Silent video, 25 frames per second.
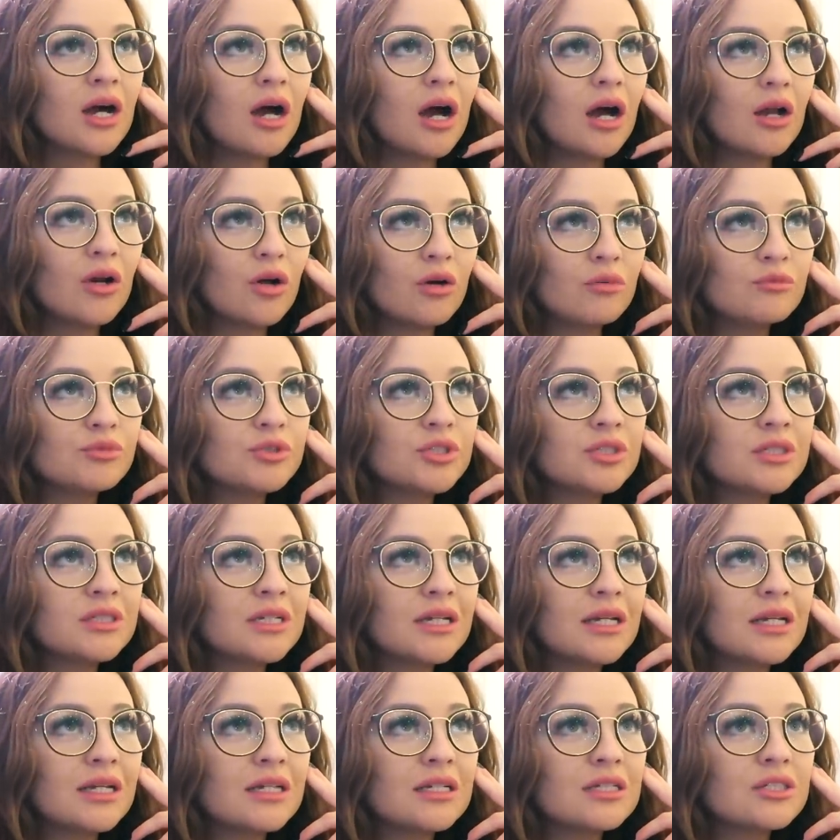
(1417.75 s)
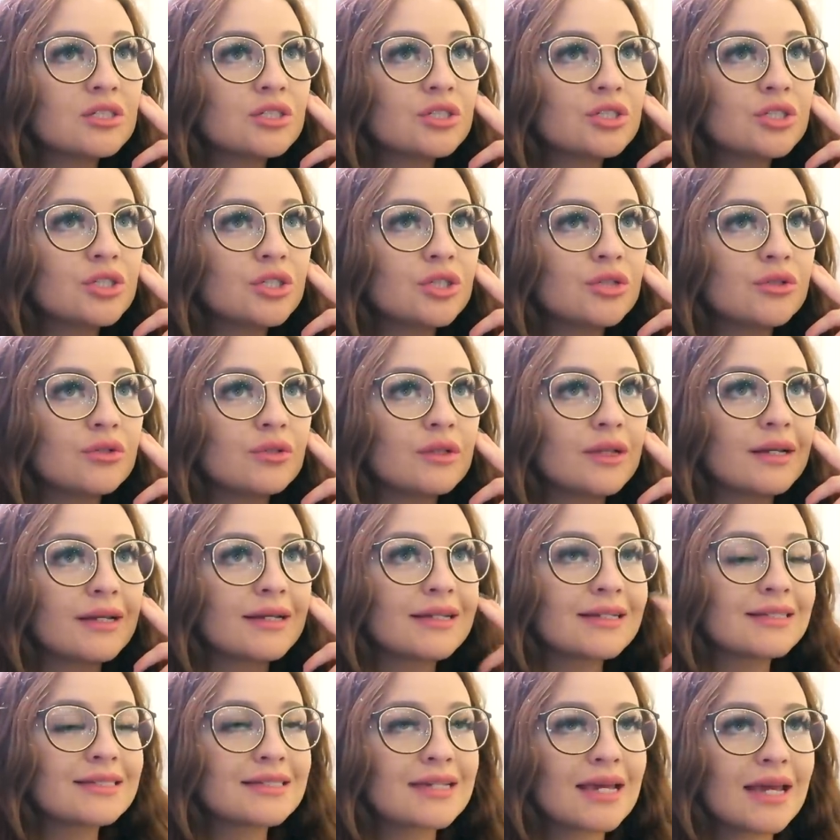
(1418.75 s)
An option is to
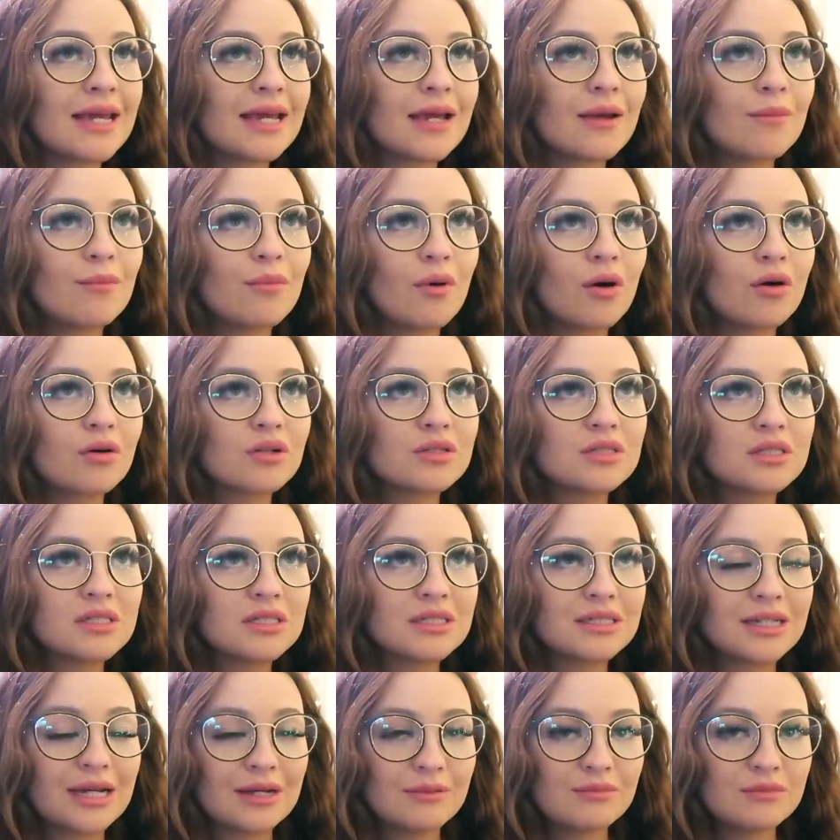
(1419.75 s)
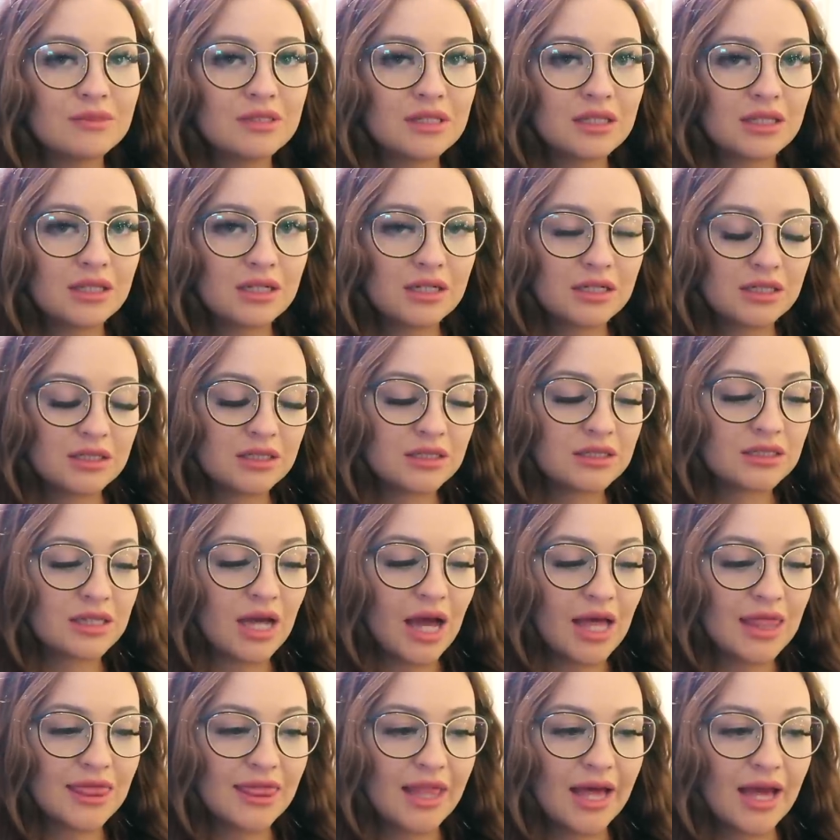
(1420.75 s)
like take boxes and empty things
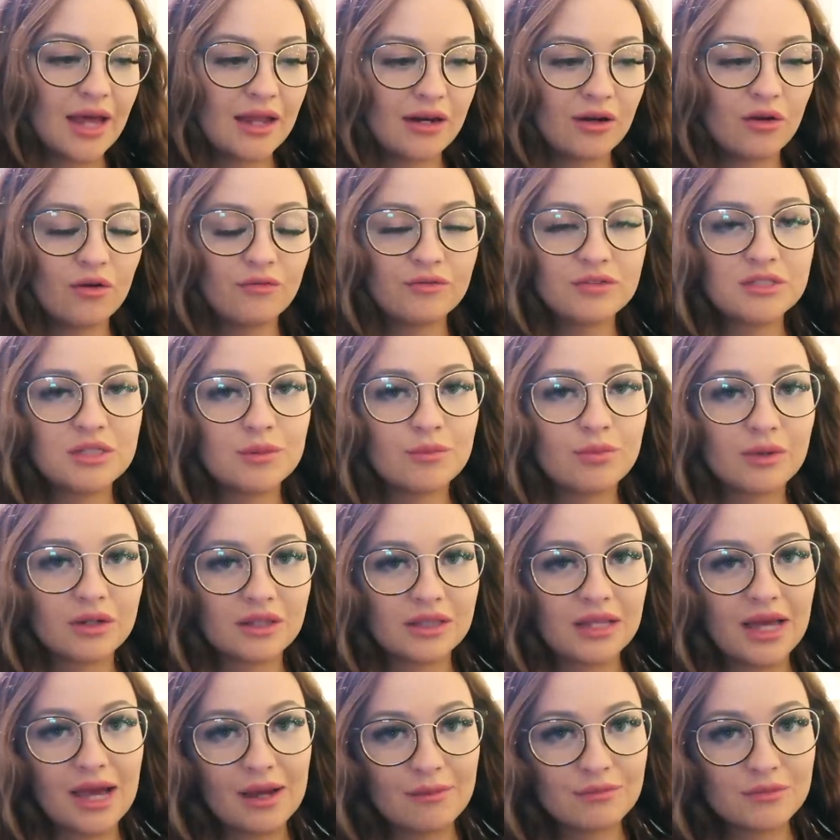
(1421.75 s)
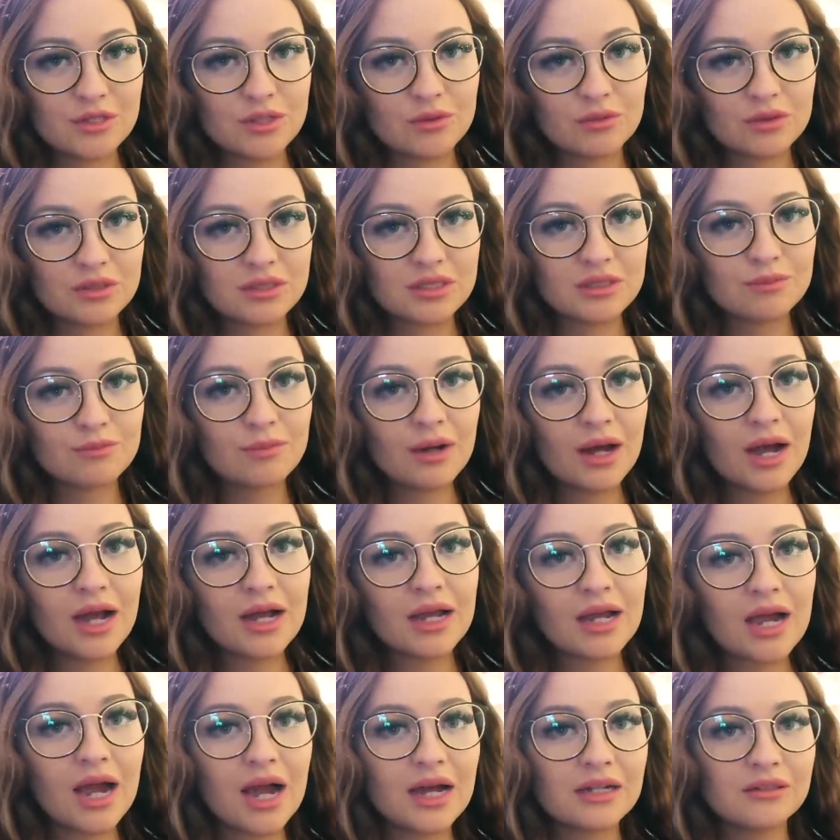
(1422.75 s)
and then obviously bring the empty ones
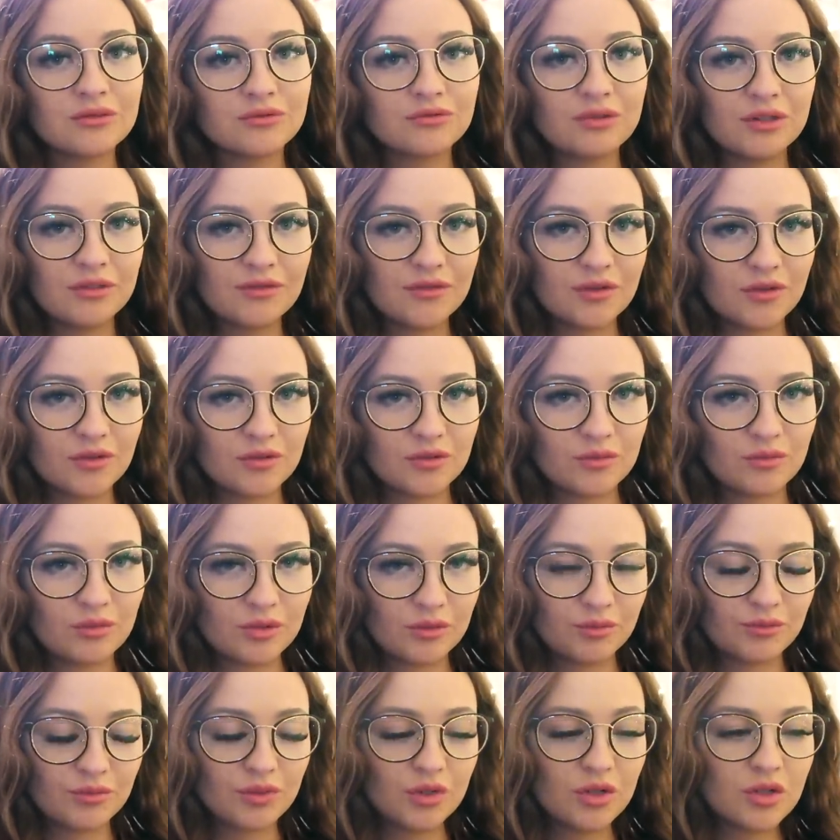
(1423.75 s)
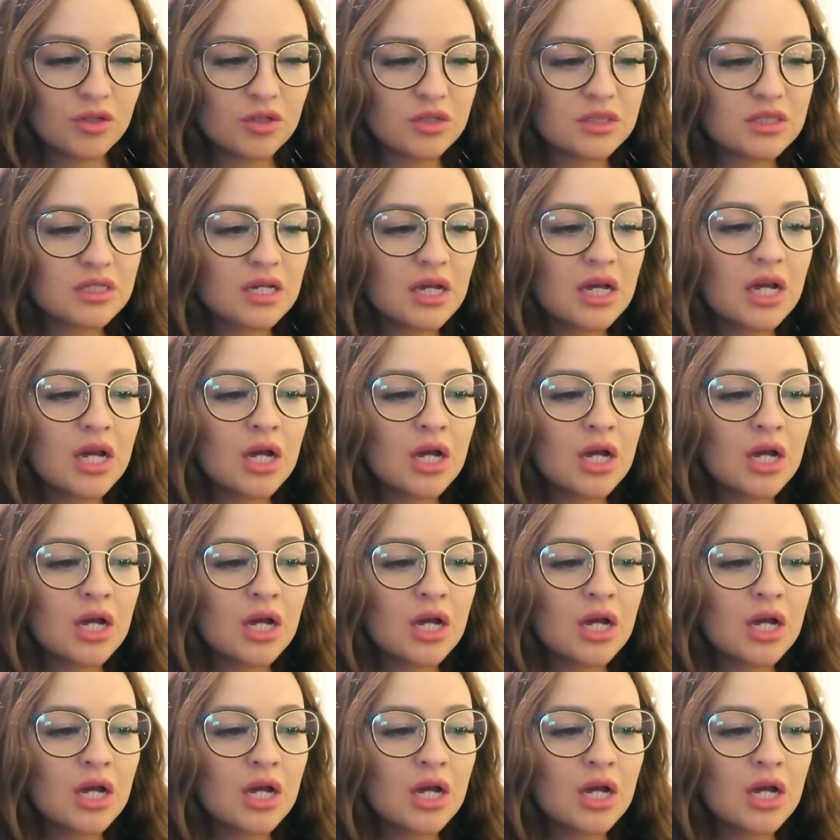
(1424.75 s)
back and refill them with books,